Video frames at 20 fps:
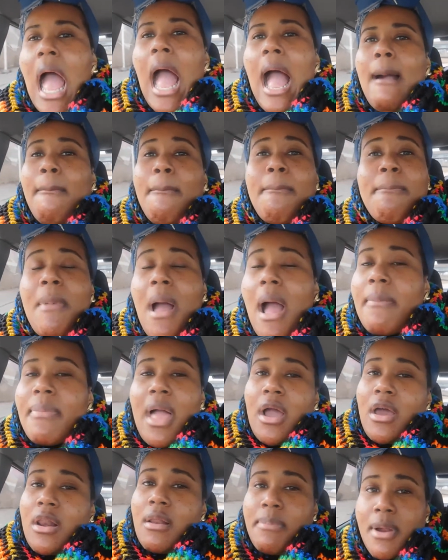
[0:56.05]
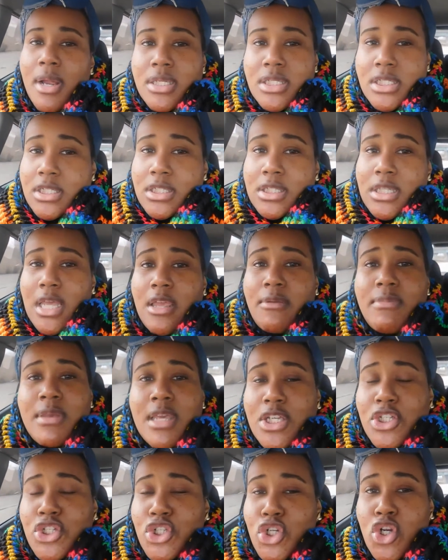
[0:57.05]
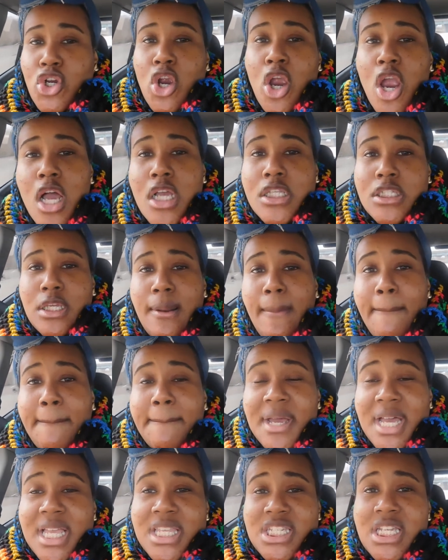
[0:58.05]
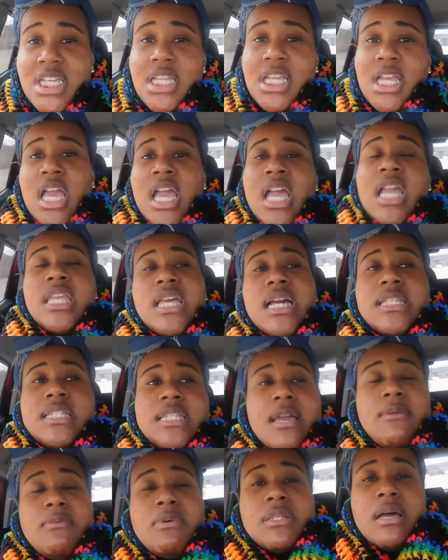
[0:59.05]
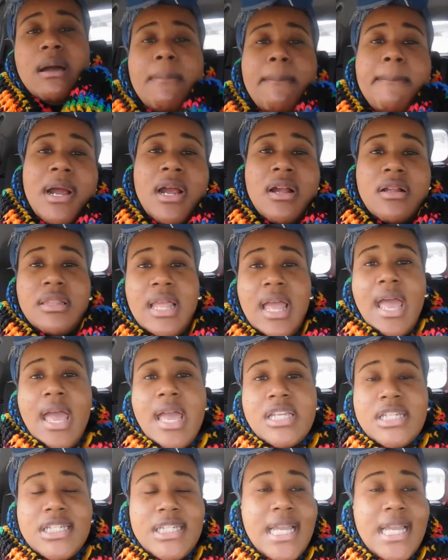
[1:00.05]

I'm, I'm not gonna purchase anything because your girl's on a budget. Yesterday was her birthday.